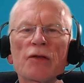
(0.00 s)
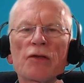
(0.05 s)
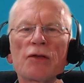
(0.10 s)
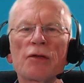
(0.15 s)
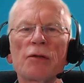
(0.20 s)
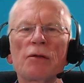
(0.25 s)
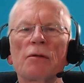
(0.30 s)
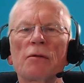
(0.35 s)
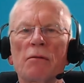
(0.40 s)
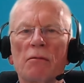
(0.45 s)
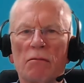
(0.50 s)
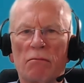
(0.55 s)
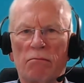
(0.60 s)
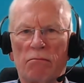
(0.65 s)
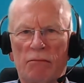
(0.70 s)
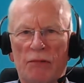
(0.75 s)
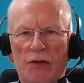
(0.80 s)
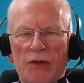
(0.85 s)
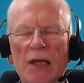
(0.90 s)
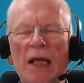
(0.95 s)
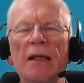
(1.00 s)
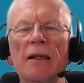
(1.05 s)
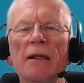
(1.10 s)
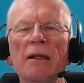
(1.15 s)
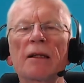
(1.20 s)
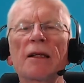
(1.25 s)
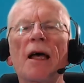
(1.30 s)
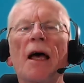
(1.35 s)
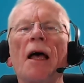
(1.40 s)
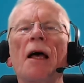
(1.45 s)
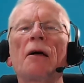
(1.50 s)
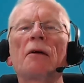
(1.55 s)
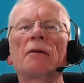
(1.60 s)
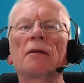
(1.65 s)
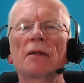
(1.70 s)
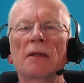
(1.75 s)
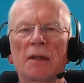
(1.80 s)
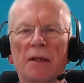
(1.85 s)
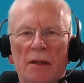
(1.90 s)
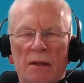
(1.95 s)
to settle down,